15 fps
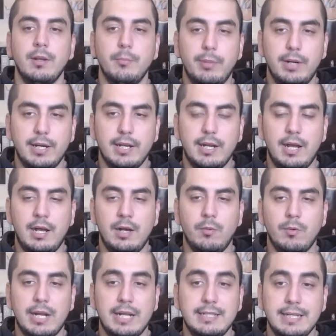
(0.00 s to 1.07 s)
But
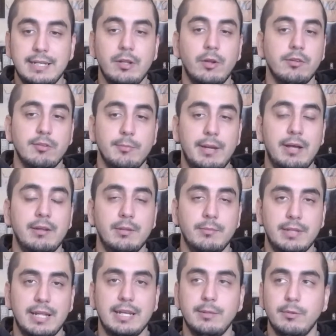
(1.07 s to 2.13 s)
what I did notice about him,
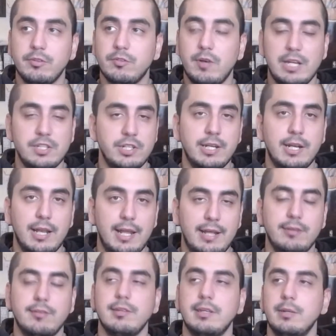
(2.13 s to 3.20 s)
that he was crashing the
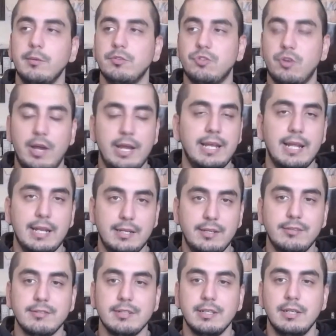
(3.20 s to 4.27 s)
glass. He was trying at
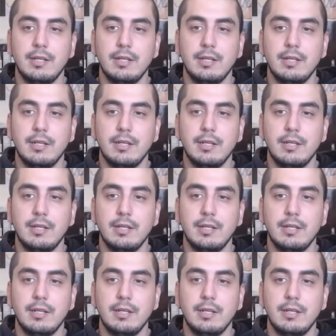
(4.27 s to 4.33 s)
least.